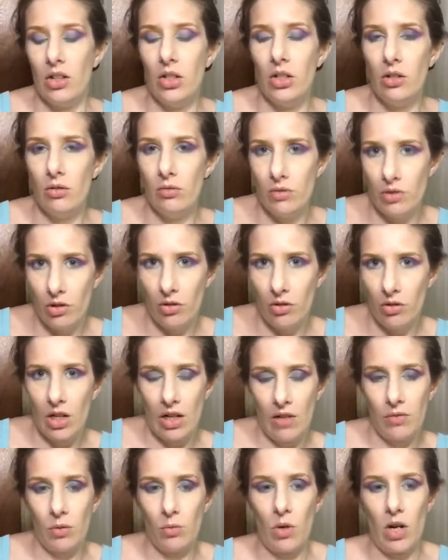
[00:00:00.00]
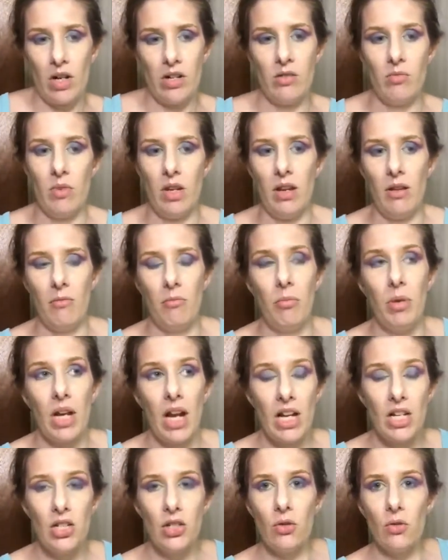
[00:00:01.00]
You don't have to watch me. But
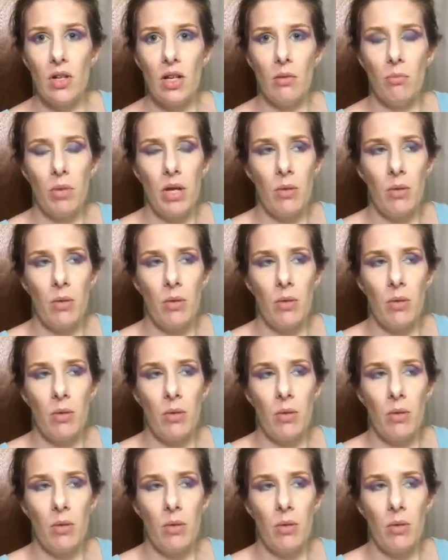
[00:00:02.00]
I do get